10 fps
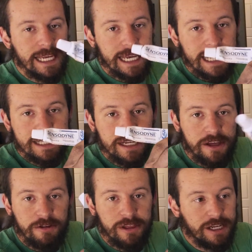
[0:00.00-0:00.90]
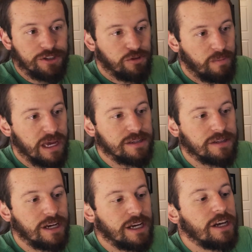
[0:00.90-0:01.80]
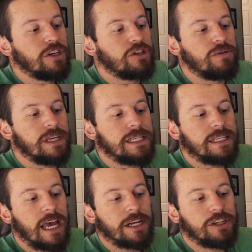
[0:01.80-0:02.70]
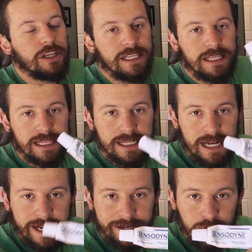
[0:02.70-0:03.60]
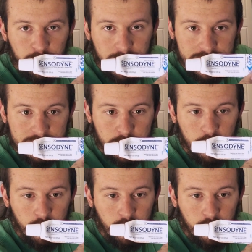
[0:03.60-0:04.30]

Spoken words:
thing is another thing of toothpaste. So this is actually Sensodyne toothpaste.